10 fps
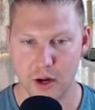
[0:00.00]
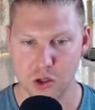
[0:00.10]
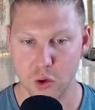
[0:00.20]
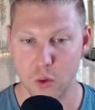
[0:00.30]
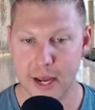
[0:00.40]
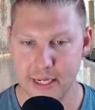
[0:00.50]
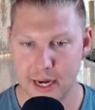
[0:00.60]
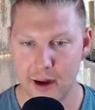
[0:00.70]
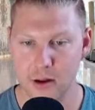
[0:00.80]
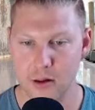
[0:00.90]
So
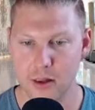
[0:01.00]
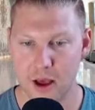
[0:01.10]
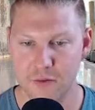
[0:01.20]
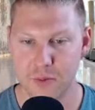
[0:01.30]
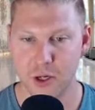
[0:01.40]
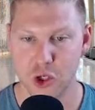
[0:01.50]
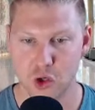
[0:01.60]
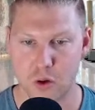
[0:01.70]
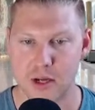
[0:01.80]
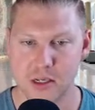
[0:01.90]
Grayscale Livepeer
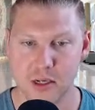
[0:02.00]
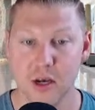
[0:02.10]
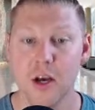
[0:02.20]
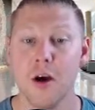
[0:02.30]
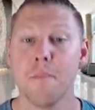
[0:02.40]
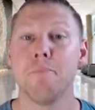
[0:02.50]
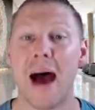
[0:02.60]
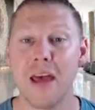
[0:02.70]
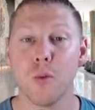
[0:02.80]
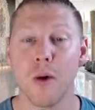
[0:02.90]
Trust.
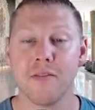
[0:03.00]
By the way, if